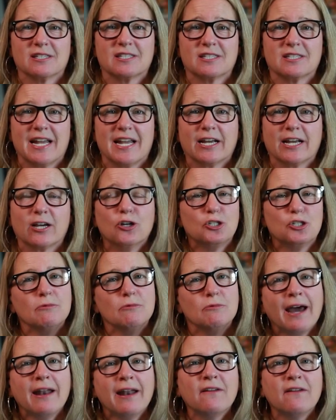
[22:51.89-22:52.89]
It's like, could you
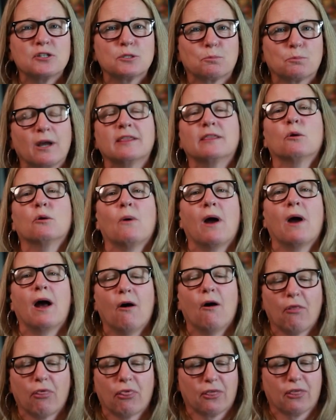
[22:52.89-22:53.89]
not have spread the wealth?